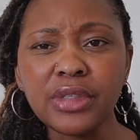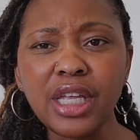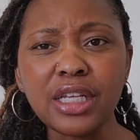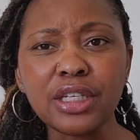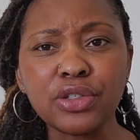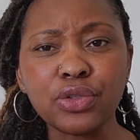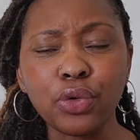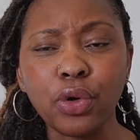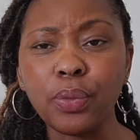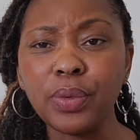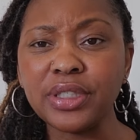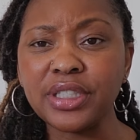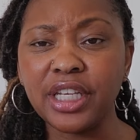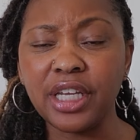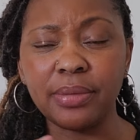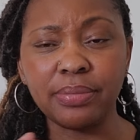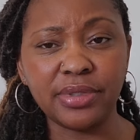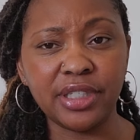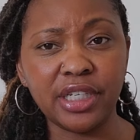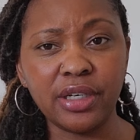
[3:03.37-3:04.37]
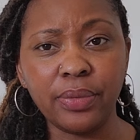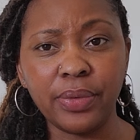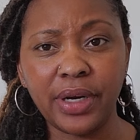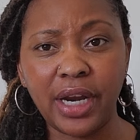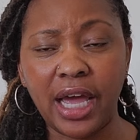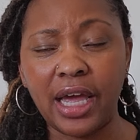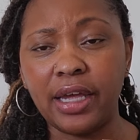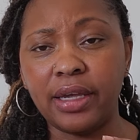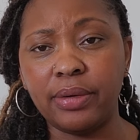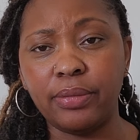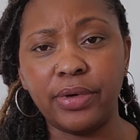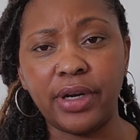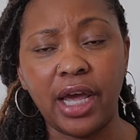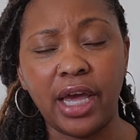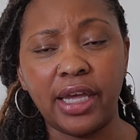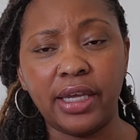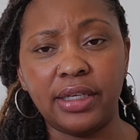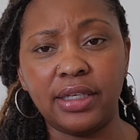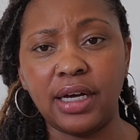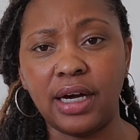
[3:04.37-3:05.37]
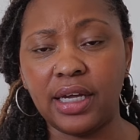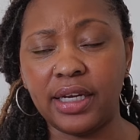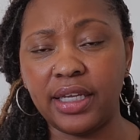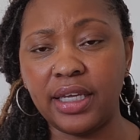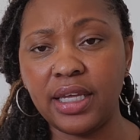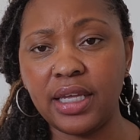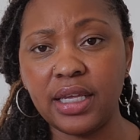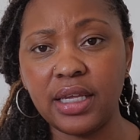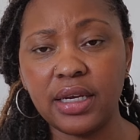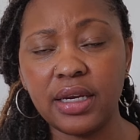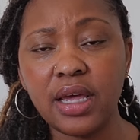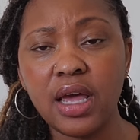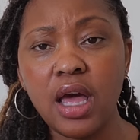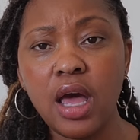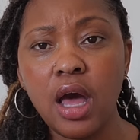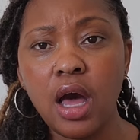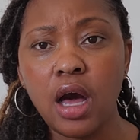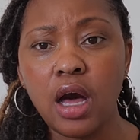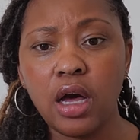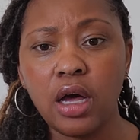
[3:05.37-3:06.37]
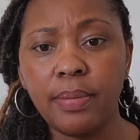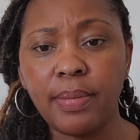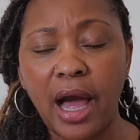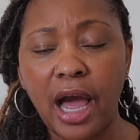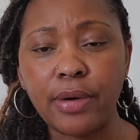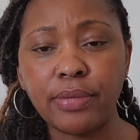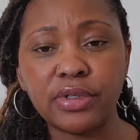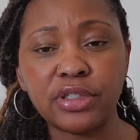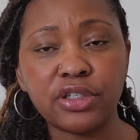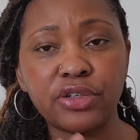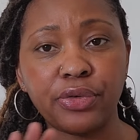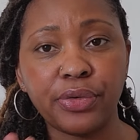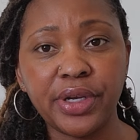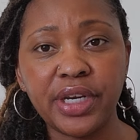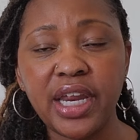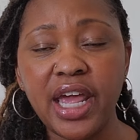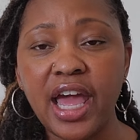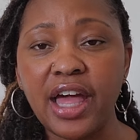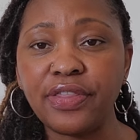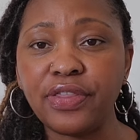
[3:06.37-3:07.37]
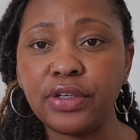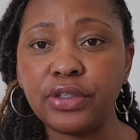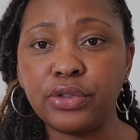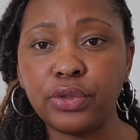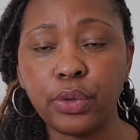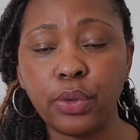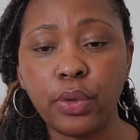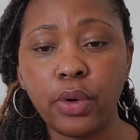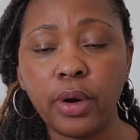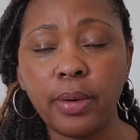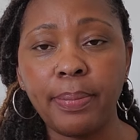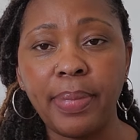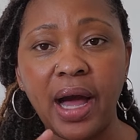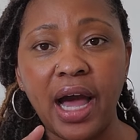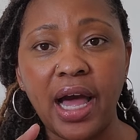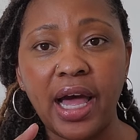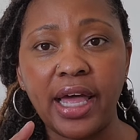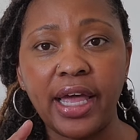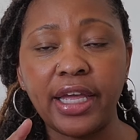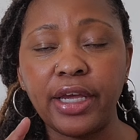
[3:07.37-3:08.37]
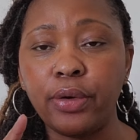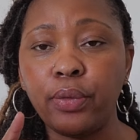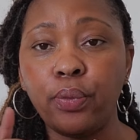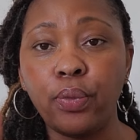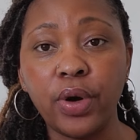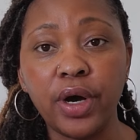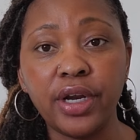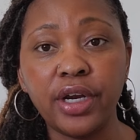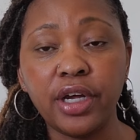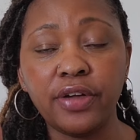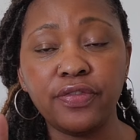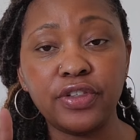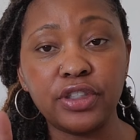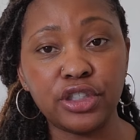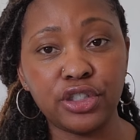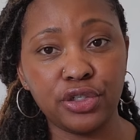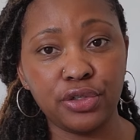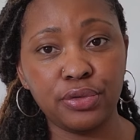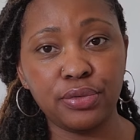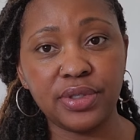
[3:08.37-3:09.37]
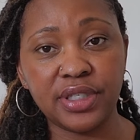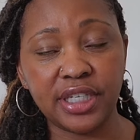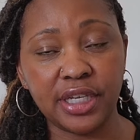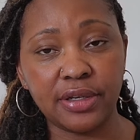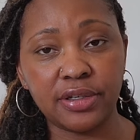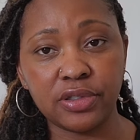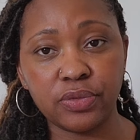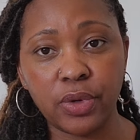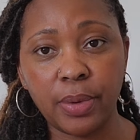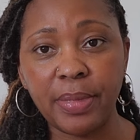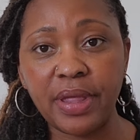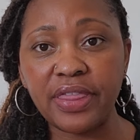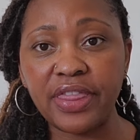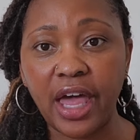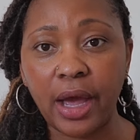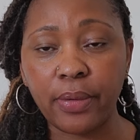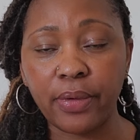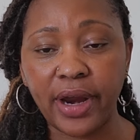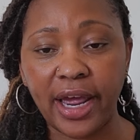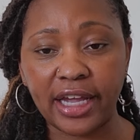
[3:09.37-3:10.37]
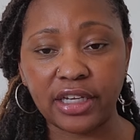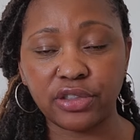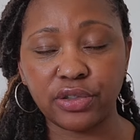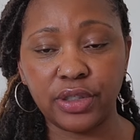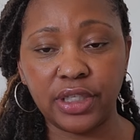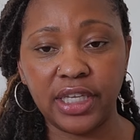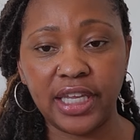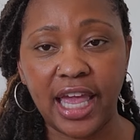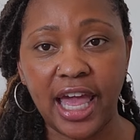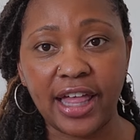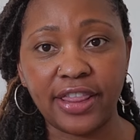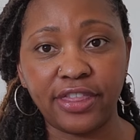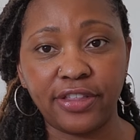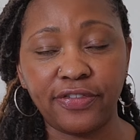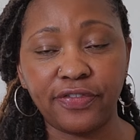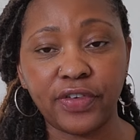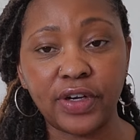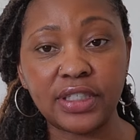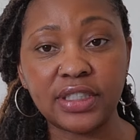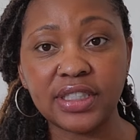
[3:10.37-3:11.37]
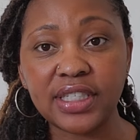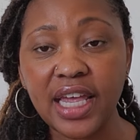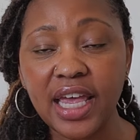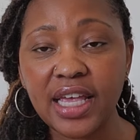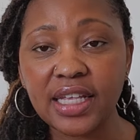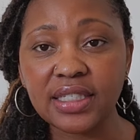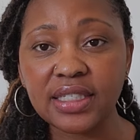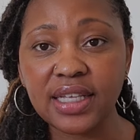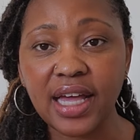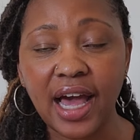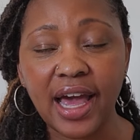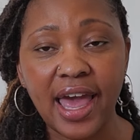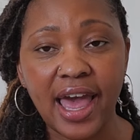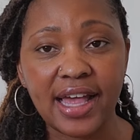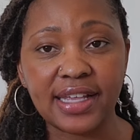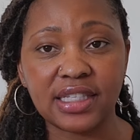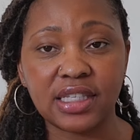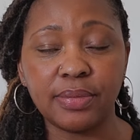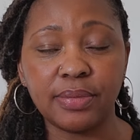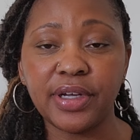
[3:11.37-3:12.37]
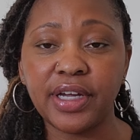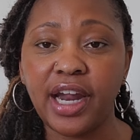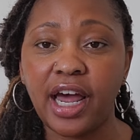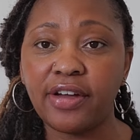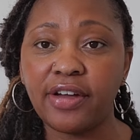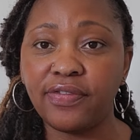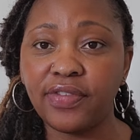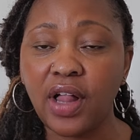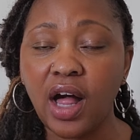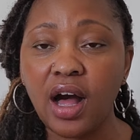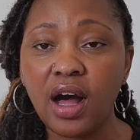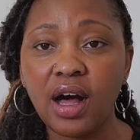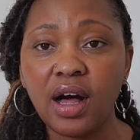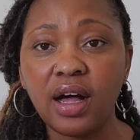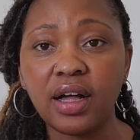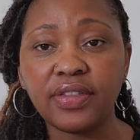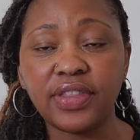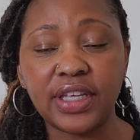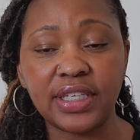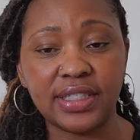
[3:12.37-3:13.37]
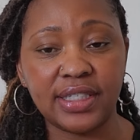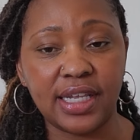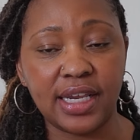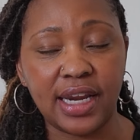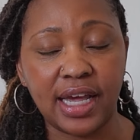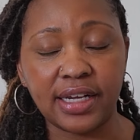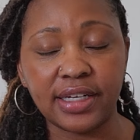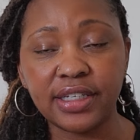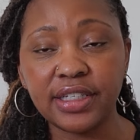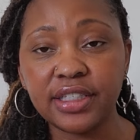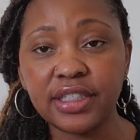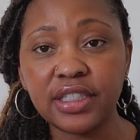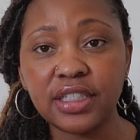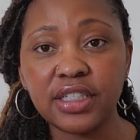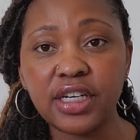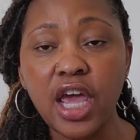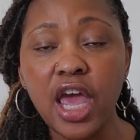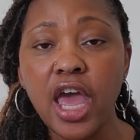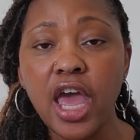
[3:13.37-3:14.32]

Store was empty when I got in. I was greeted at the door by one of the two saleswomen that were actually at the front desk. I asked them, could I vlog? They said I could.